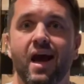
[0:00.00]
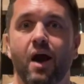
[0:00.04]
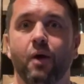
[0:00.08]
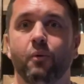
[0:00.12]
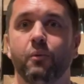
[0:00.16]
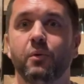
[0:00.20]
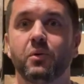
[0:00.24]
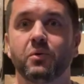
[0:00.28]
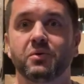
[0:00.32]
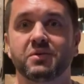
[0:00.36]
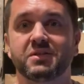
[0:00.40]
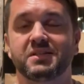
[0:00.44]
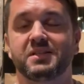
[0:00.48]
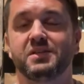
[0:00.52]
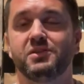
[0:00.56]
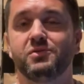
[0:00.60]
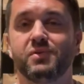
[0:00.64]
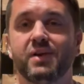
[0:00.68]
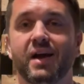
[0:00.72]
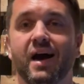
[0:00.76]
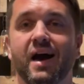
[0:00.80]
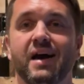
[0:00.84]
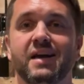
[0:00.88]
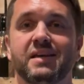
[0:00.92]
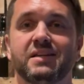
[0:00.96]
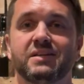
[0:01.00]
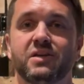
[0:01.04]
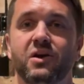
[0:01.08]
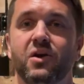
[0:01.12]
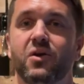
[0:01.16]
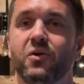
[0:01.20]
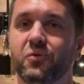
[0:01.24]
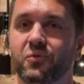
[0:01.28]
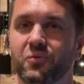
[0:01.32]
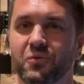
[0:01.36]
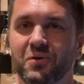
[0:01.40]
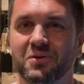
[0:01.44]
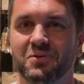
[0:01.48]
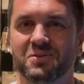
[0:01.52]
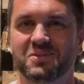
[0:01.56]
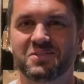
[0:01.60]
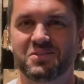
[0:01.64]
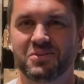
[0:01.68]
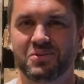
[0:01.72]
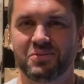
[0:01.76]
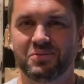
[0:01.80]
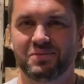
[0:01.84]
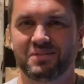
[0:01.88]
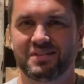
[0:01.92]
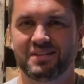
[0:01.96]
We will see you guys real
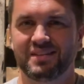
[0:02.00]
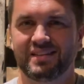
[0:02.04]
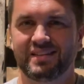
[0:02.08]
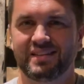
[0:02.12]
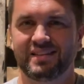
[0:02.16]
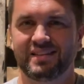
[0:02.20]
soon.